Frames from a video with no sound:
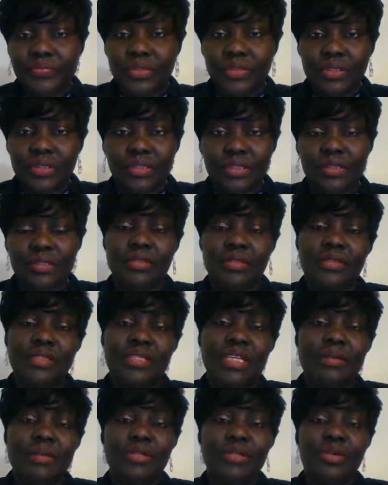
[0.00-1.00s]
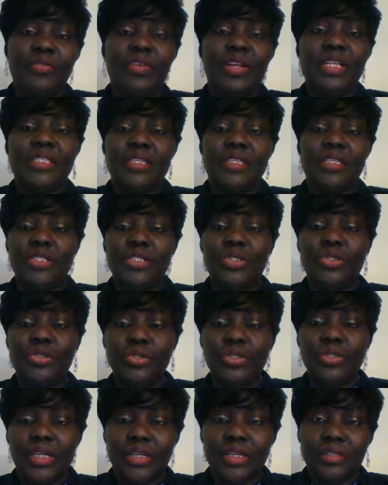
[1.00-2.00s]
in terms of raising the
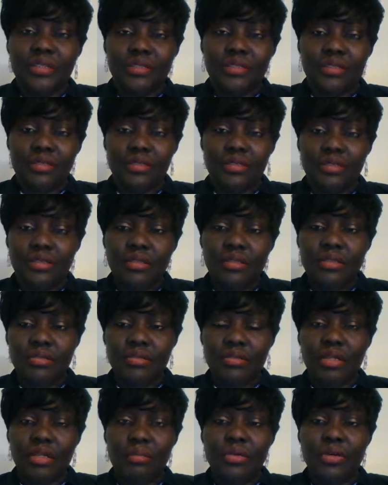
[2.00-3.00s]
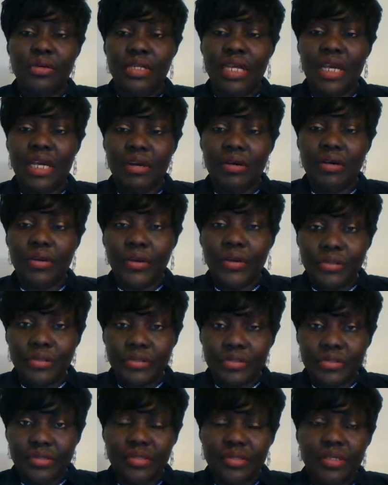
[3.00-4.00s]
children to the mother or
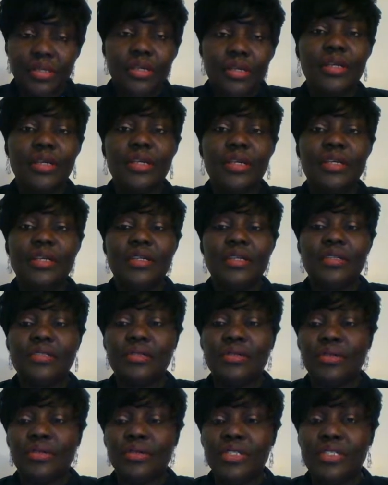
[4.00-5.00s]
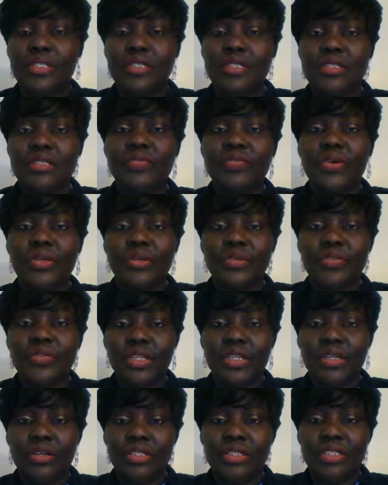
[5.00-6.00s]
not? So this is for you, for
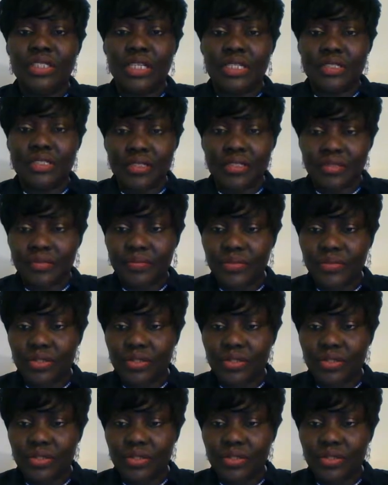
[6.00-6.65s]
the audience